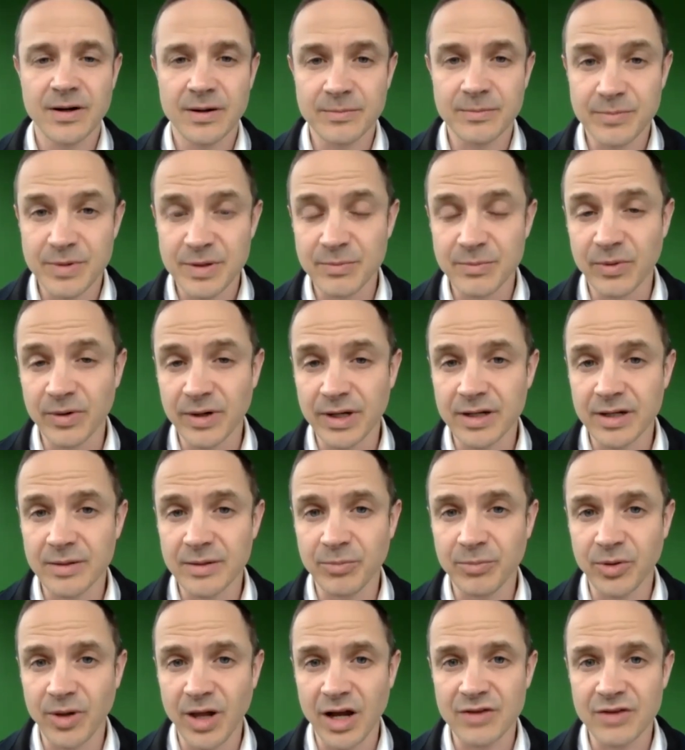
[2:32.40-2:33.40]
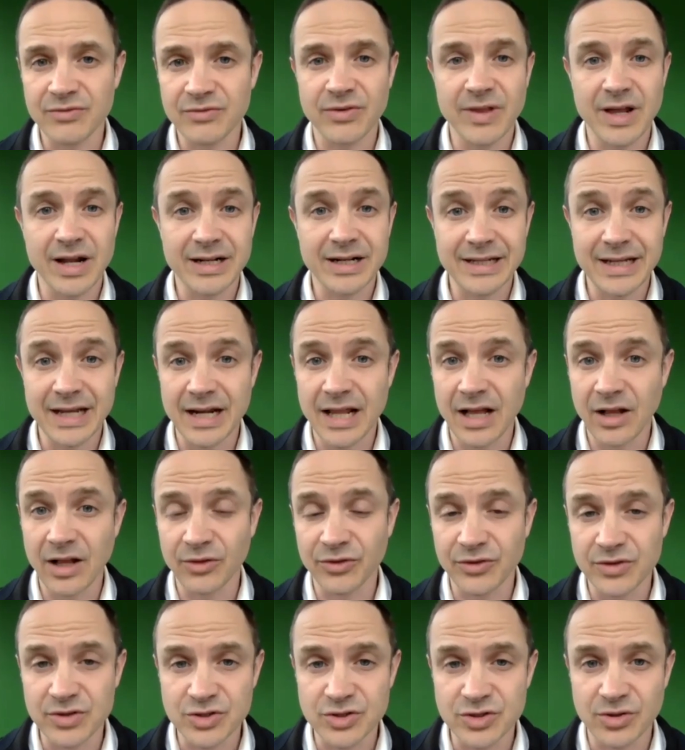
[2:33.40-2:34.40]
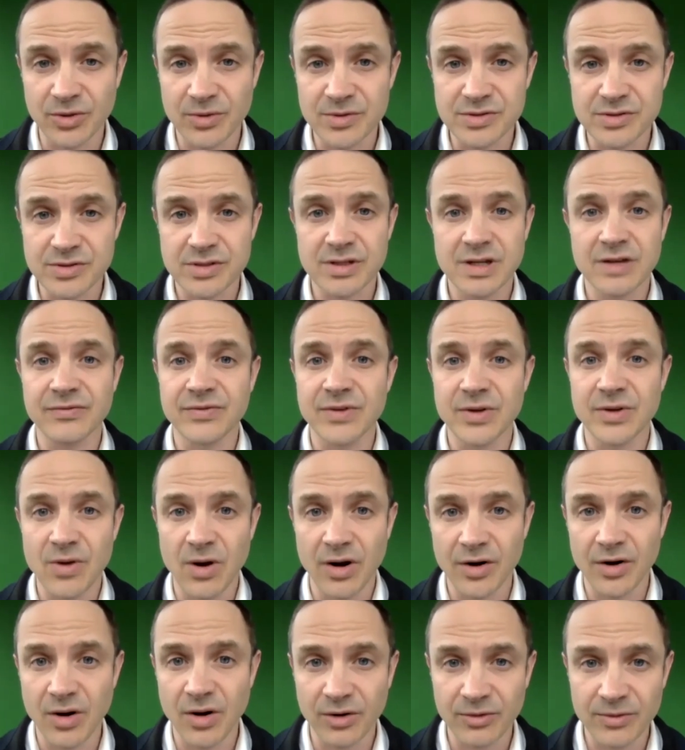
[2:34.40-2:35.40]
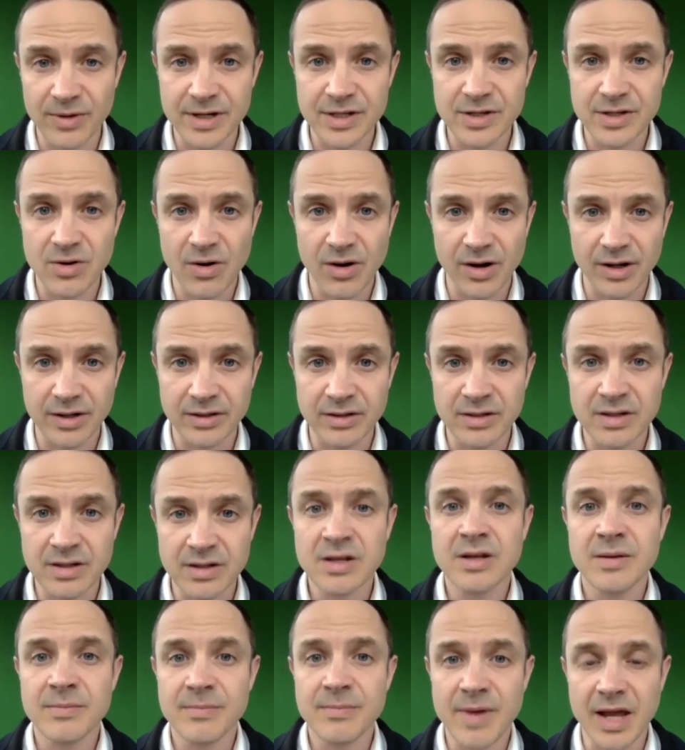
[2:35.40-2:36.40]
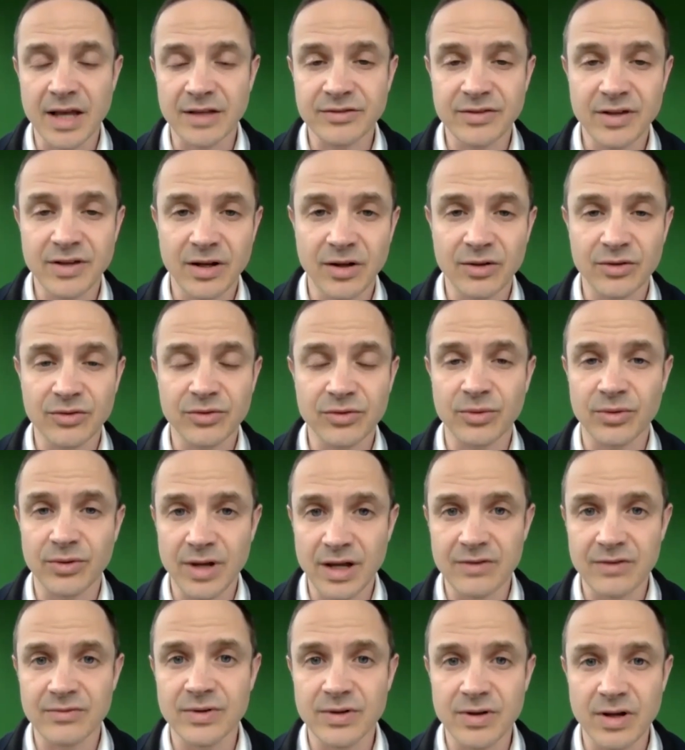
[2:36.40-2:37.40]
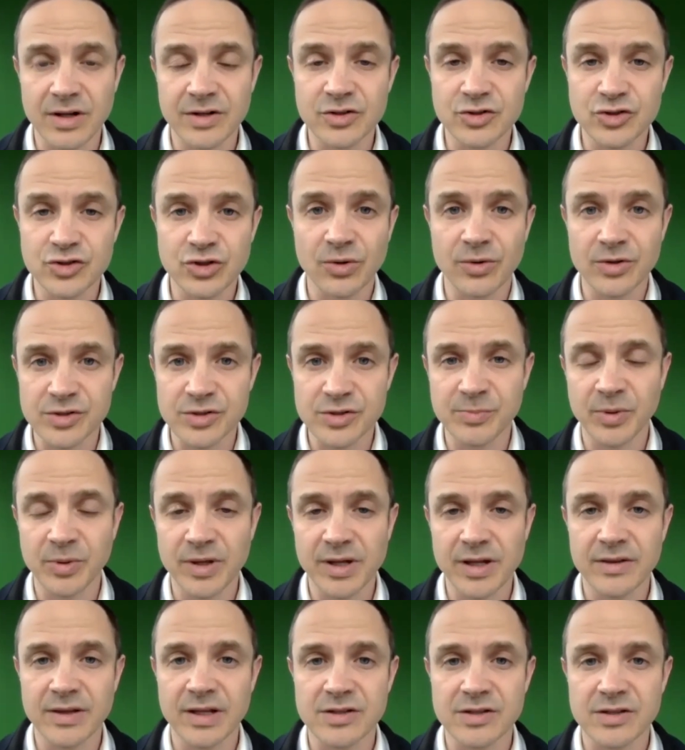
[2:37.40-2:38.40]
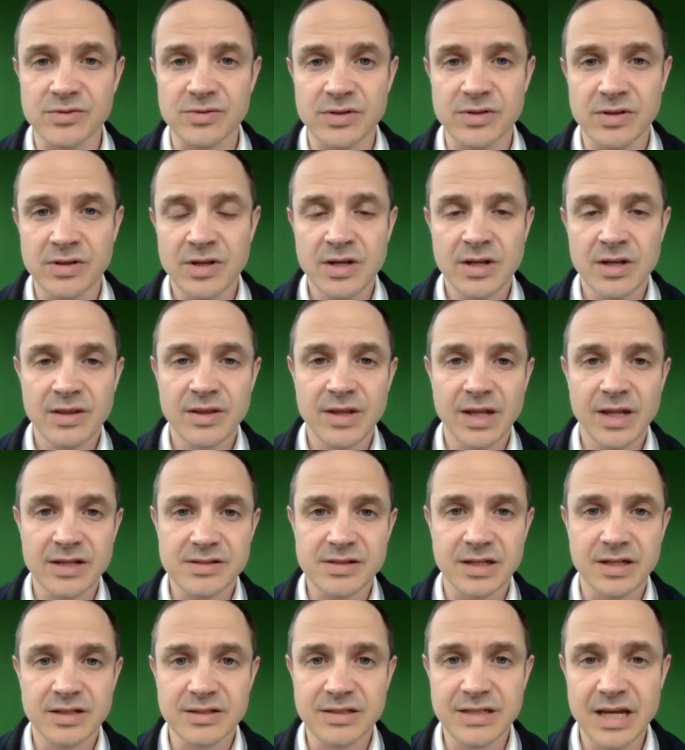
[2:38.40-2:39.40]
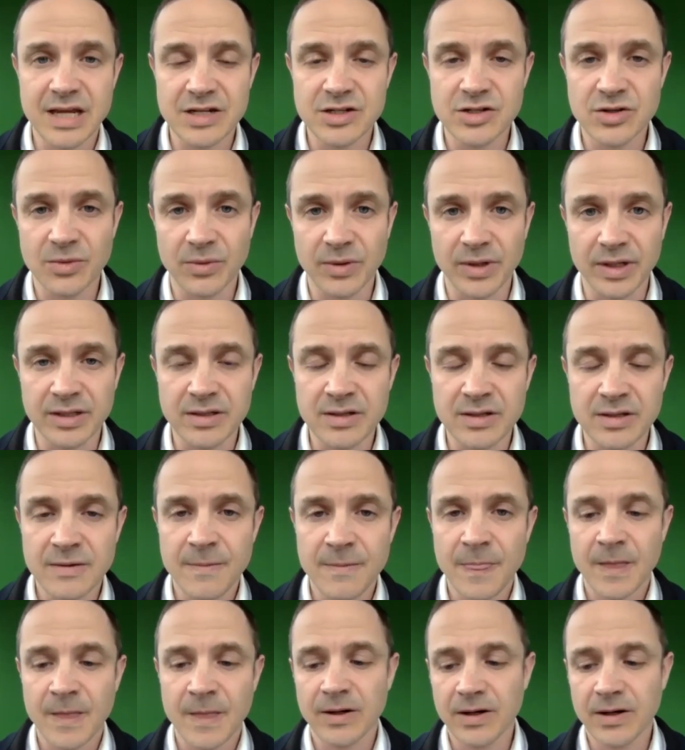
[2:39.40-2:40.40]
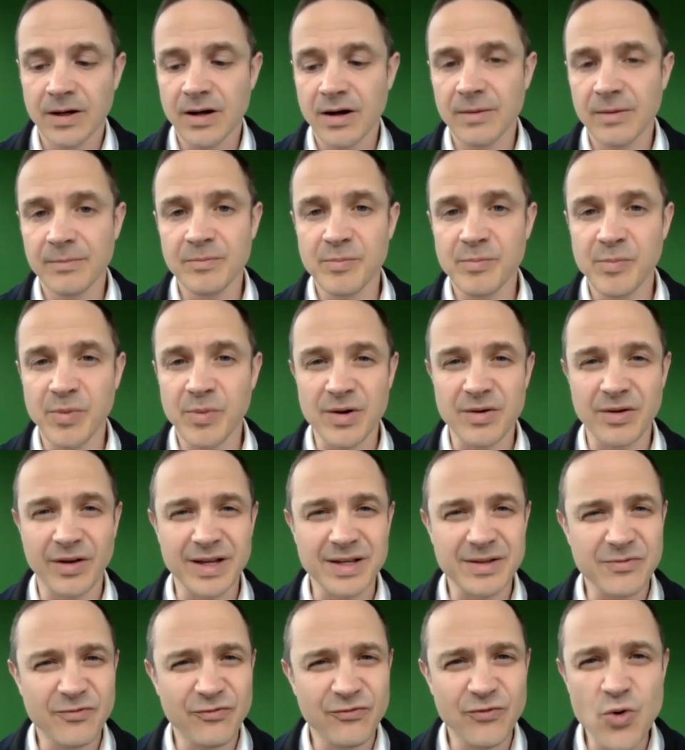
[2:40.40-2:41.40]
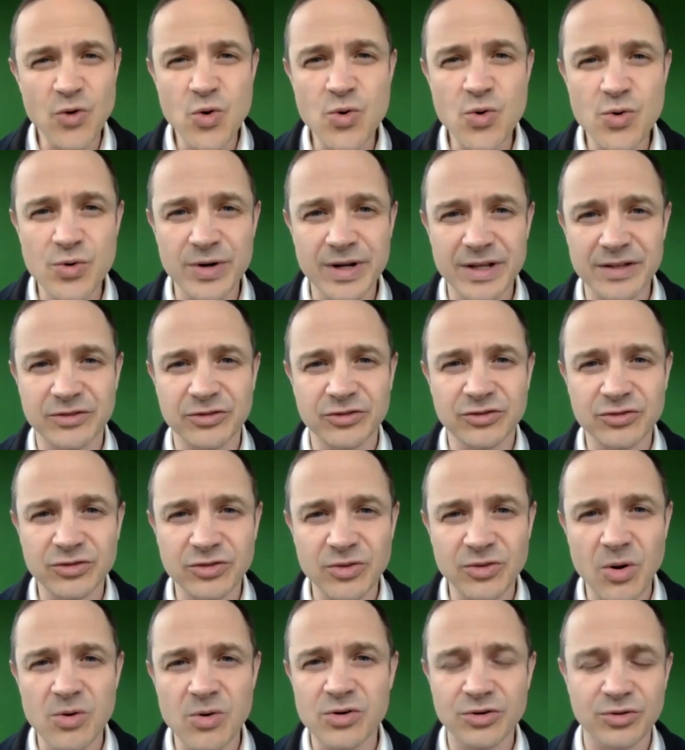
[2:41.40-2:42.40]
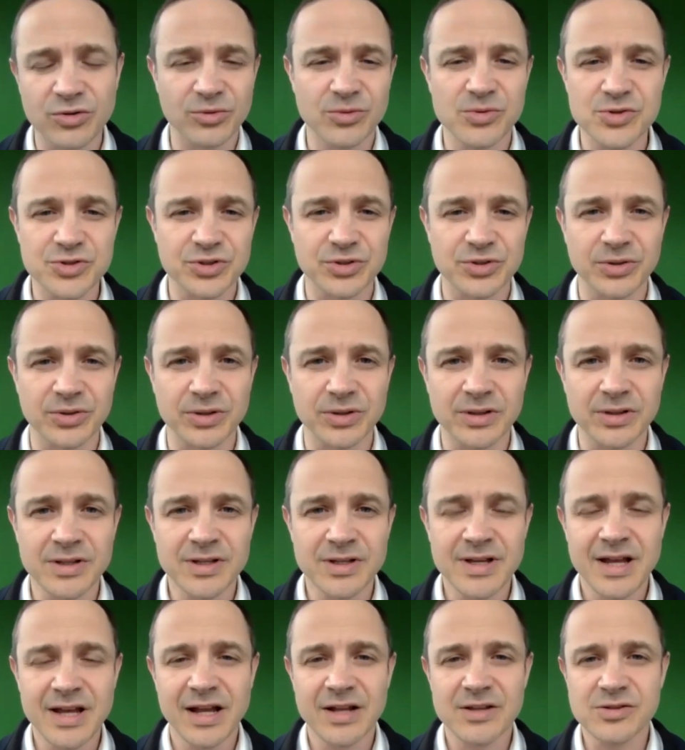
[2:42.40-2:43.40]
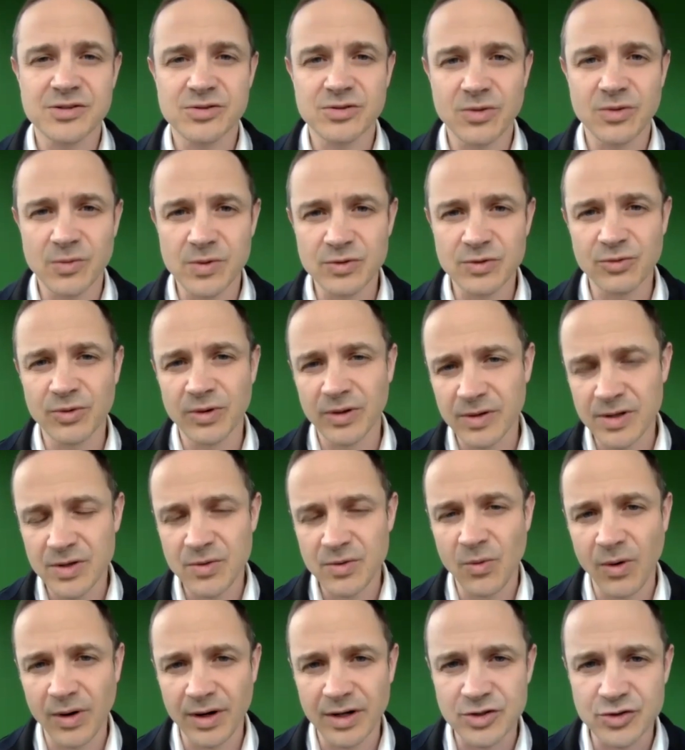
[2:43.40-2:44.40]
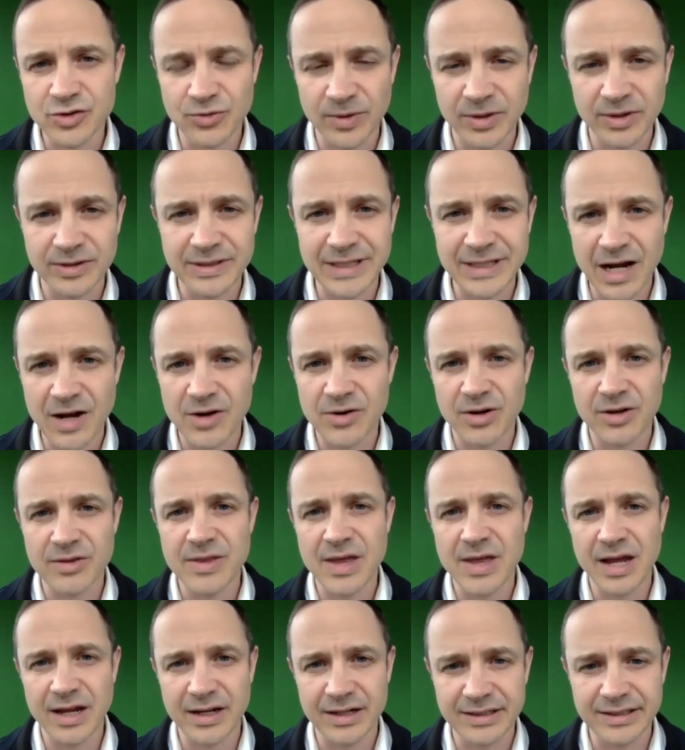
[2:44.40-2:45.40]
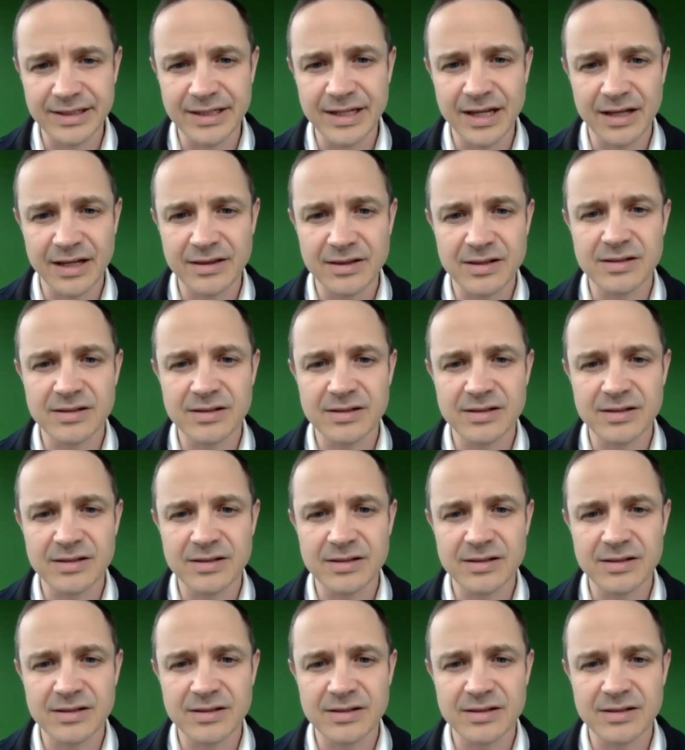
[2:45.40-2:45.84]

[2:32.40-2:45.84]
People can apply for that and get health insurance if they're not already on Mass Health or have an insurance plan that's continuing. But like food is so crucial. And so we really want to drill down on that and get